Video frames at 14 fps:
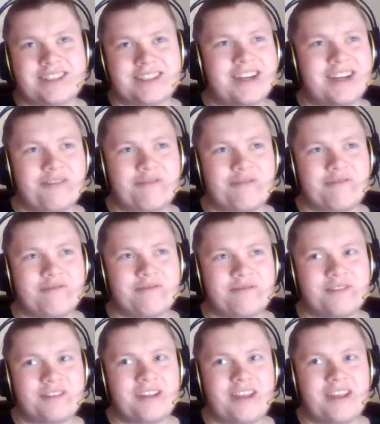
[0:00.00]
kind of
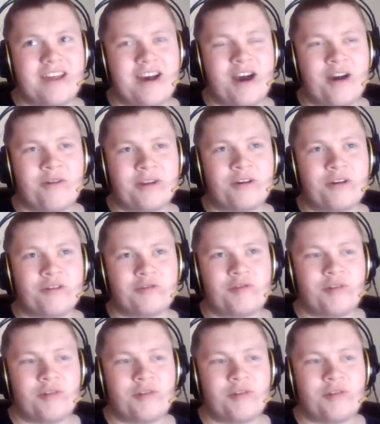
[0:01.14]
how it goes.